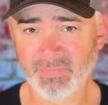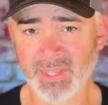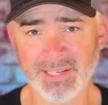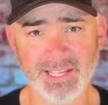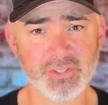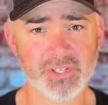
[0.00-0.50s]

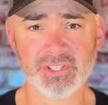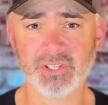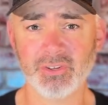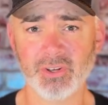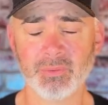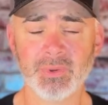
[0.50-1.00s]
Now, just so
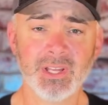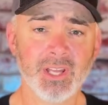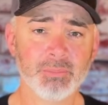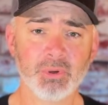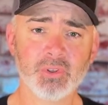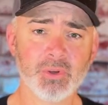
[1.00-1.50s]
you know,
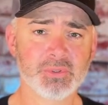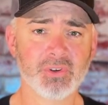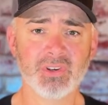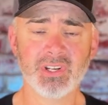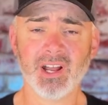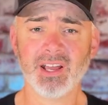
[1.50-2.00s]
boot loops
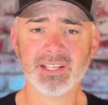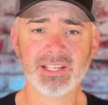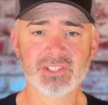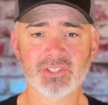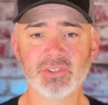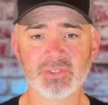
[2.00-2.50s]
are not
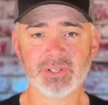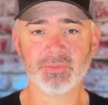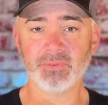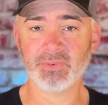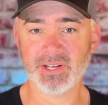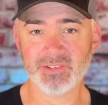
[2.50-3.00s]
exclusive
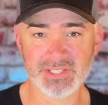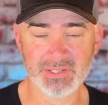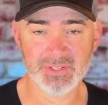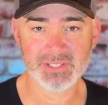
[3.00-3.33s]
to Fire TV